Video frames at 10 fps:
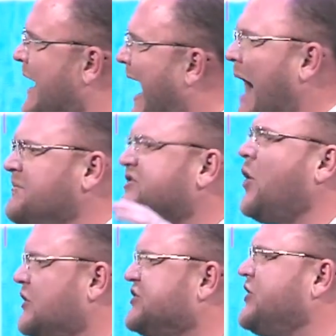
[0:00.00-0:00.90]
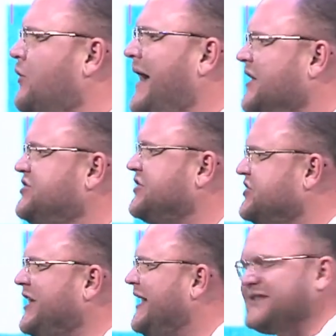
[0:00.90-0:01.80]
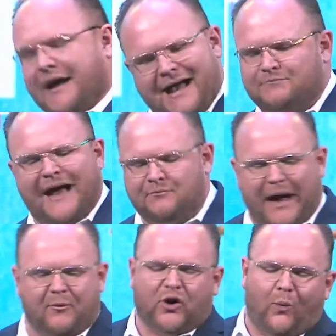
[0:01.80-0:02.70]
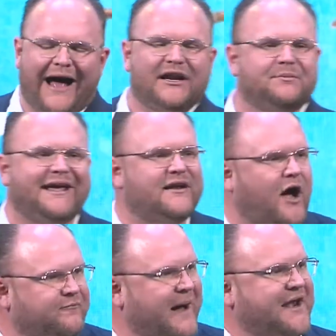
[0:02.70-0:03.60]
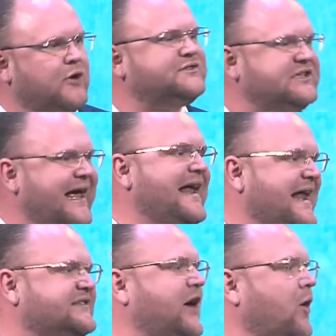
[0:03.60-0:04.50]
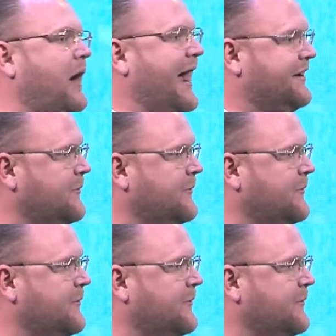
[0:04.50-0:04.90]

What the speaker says: I'm just going to slow down and just teach. I'm going to wind up getting off my notes today, and that's all right.